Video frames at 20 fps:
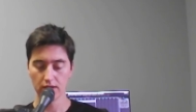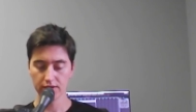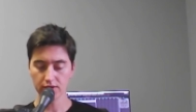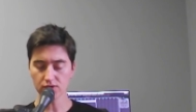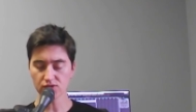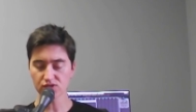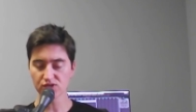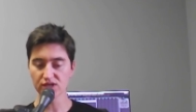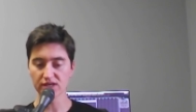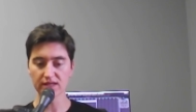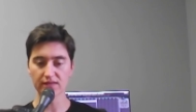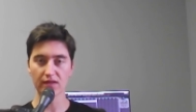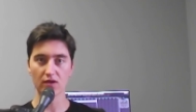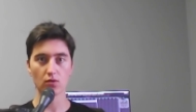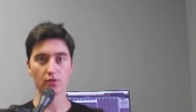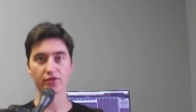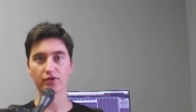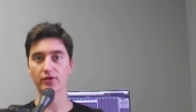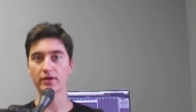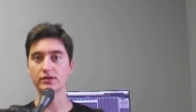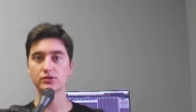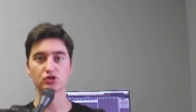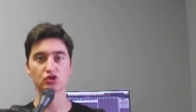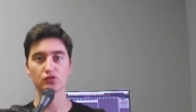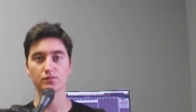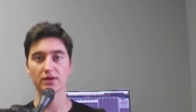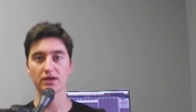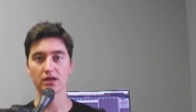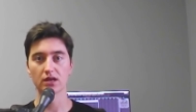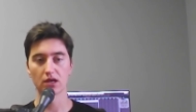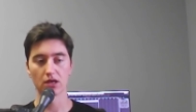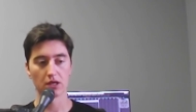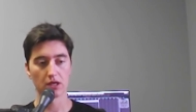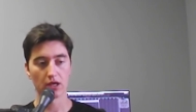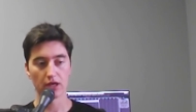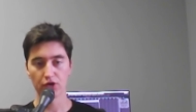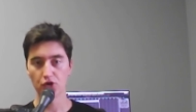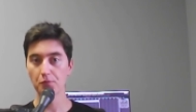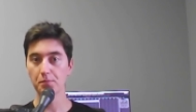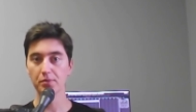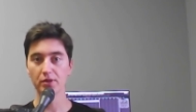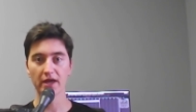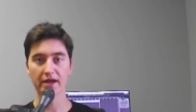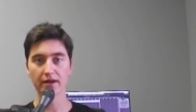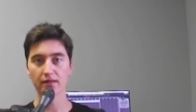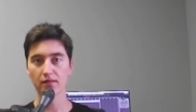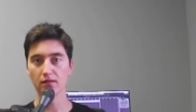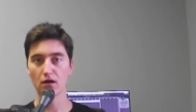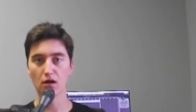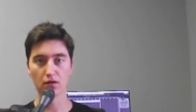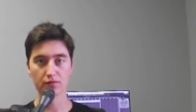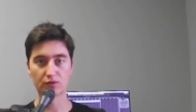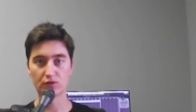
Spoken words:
You're sitting there with your instrument, you're playing along